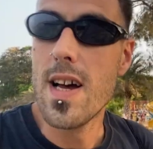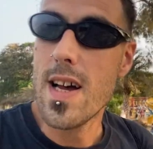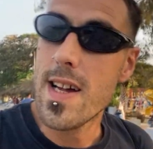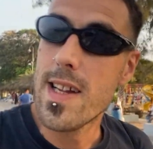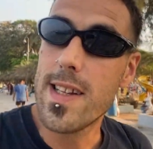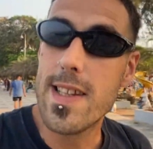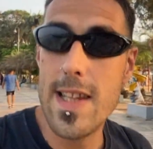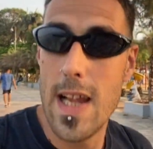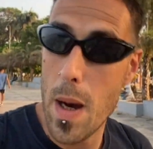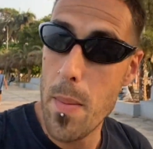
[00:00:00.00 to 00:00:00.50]

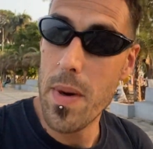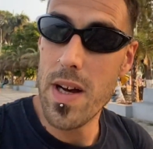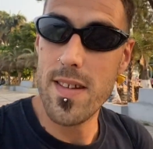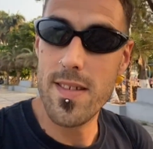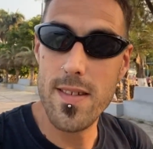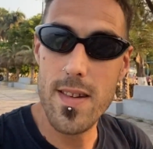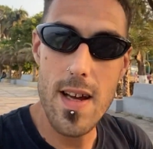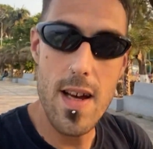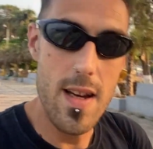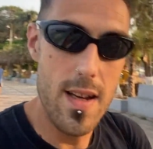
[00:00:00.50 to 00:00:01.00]

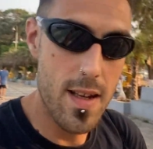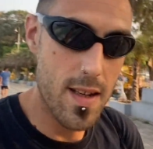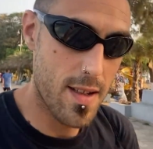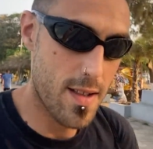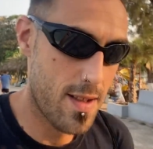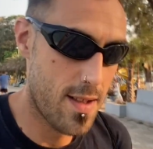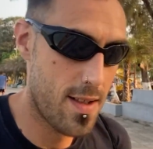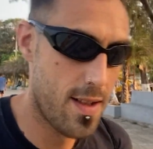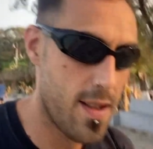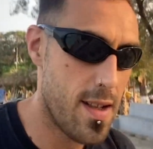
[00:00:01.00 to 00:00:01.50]
Namaste.
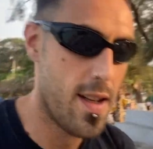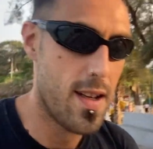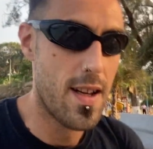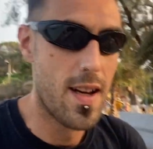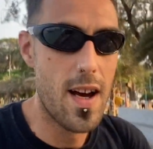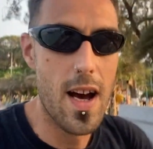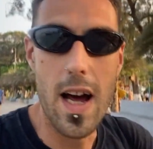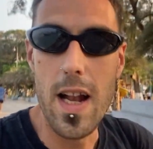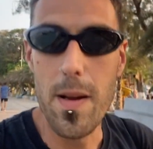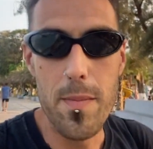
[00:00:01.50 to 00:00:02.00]

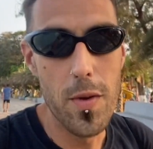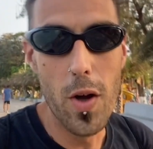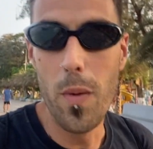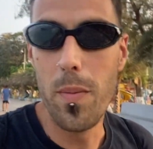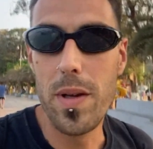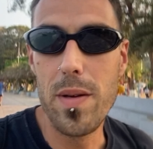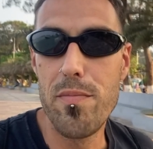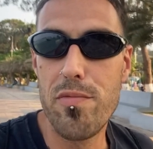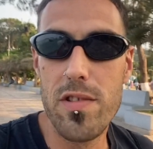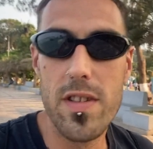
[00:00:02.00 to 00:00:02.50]
And I'm not
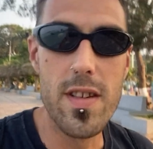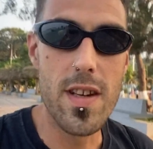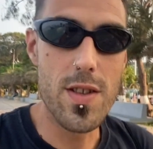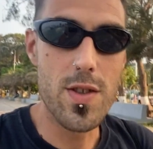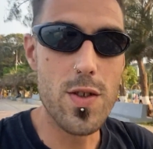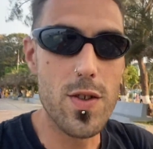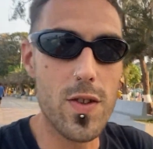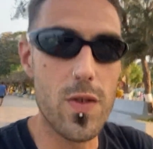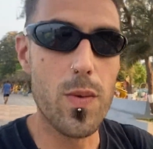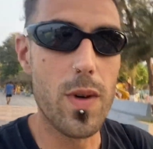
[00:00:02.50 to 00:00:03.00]
being
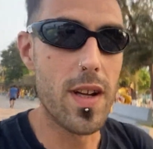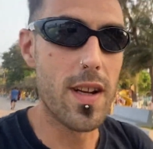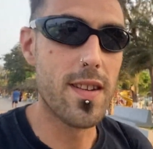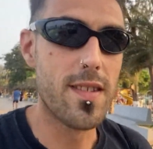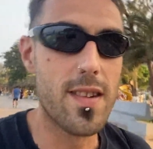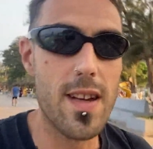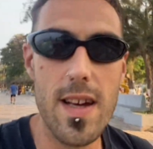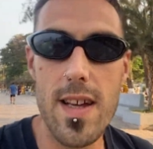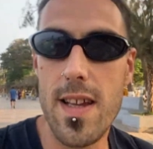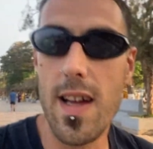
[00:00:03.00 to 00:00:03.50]
pretentious when I
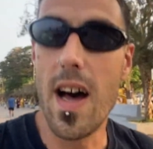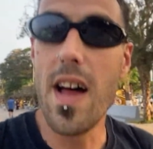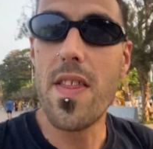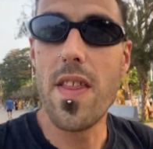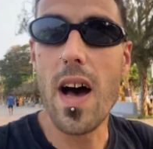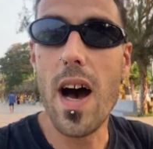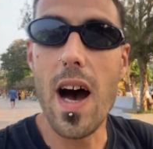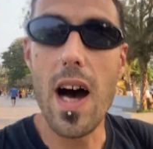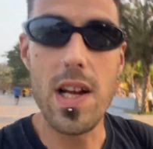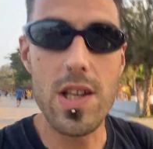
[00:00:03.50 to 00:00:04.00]
say that
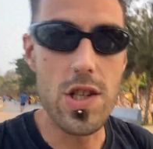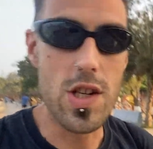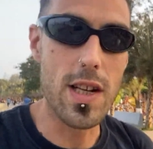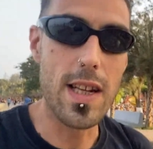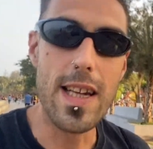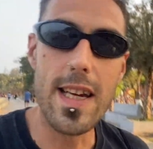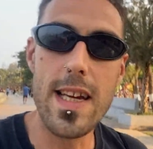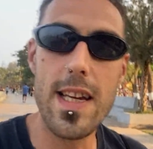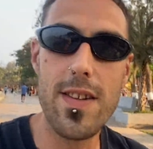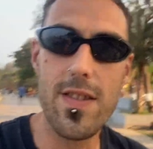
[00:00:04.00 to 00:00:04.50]
that
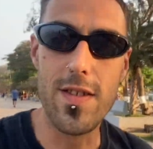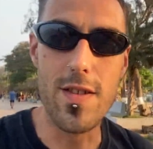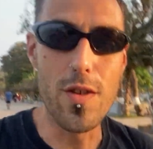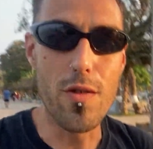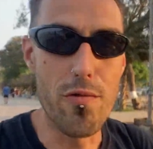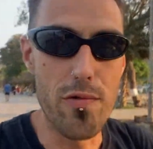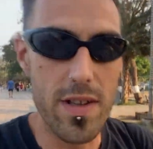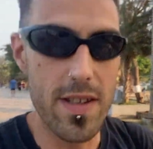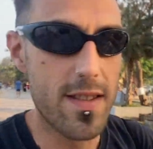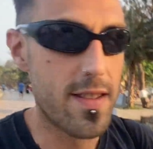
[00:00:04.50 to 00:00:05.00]
actually is the
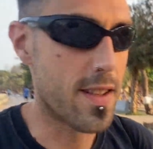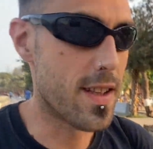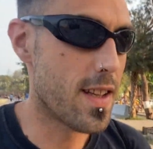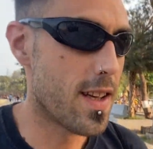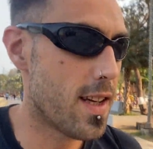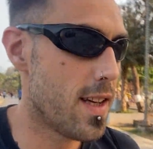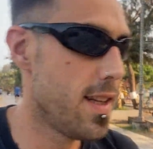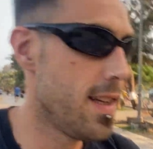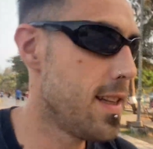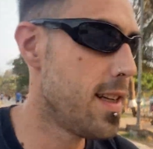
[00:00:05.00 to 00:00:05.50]
greeting
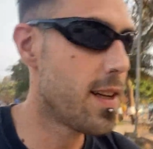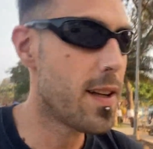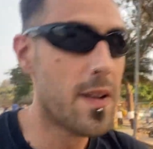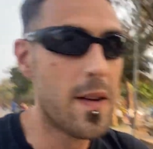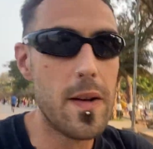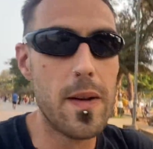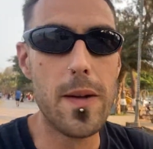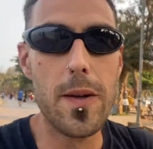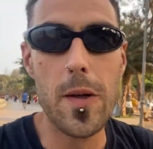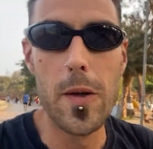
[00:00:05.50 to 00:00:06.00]
here.
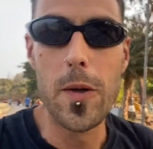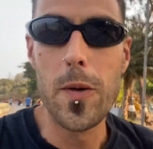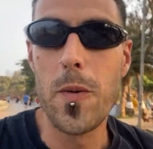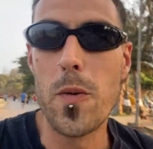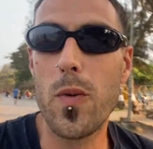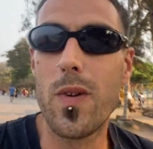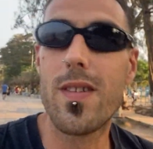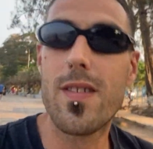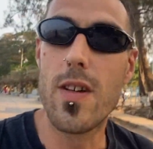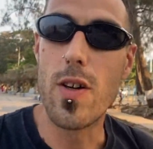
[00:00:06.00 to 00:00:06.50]

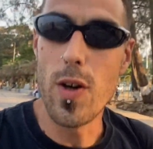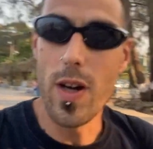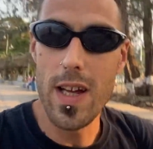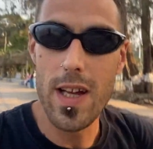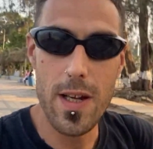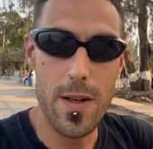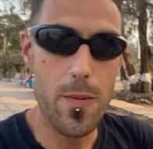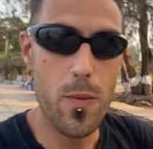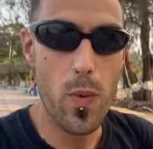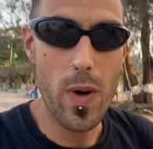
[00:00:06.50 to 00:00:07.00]
We're still
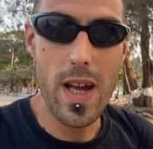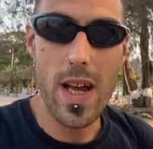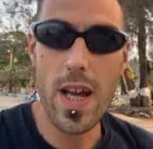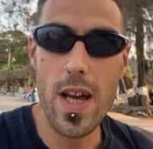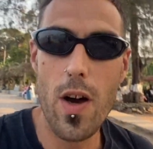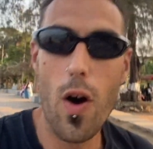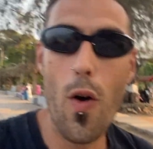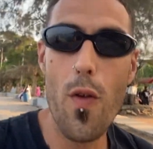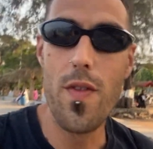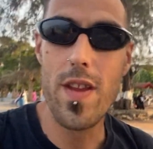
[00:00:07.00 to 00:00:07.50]
here. We're here
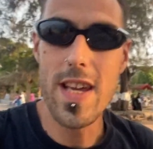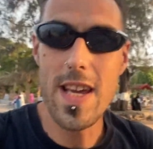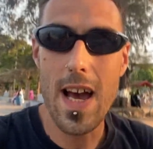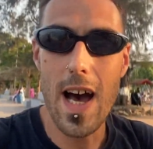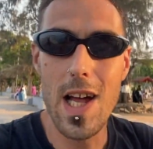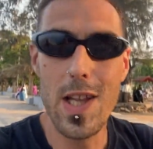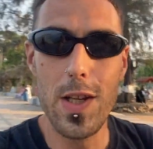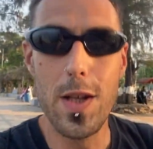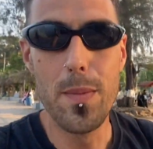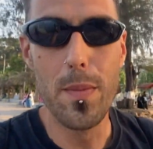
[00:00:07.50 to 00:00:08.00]
on the
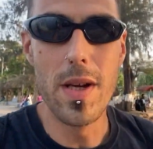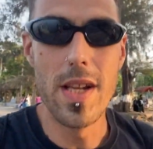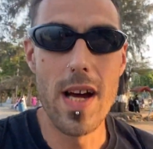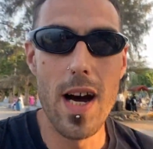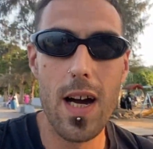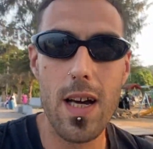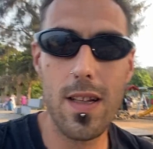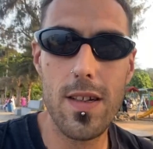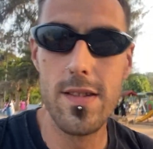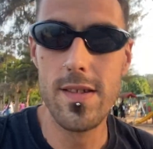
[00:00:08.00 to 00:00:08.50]
Andaman
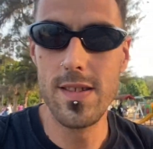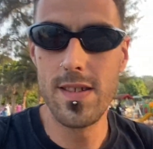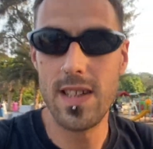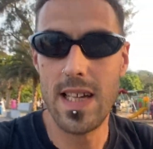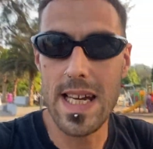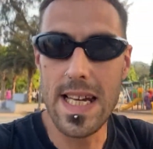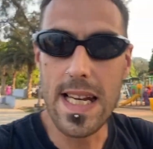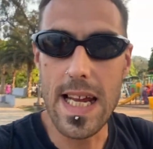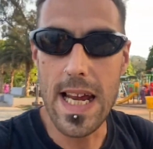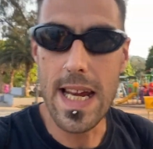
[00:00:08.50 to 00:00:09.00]
Islands
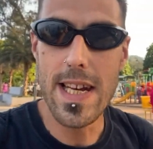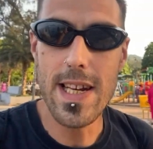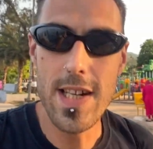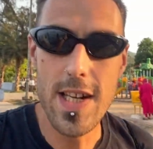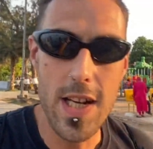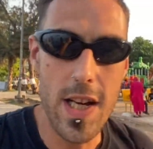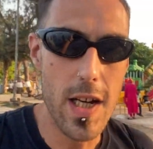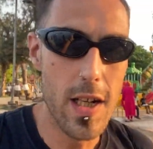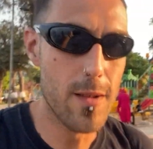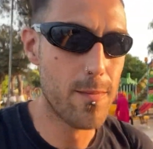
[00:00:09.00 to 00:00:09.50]
in
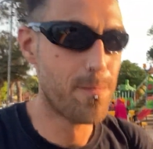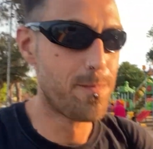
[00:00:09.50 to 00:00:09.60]
India.